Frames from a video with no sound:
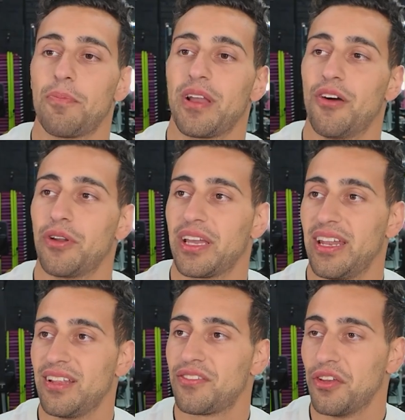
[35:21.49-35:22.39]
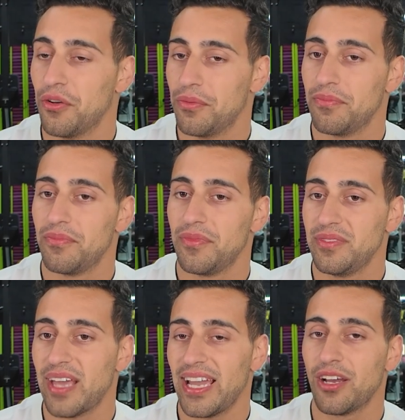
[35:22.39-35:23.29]
topic I want to get into.
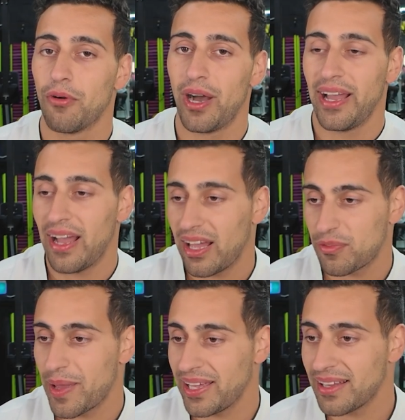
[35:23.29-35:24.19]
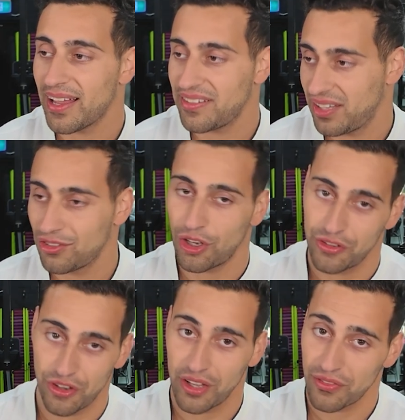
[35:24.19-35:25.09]
Dana White has been glazing
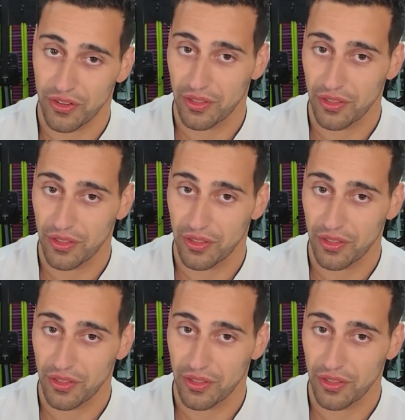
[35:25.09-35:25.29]
Jon Jones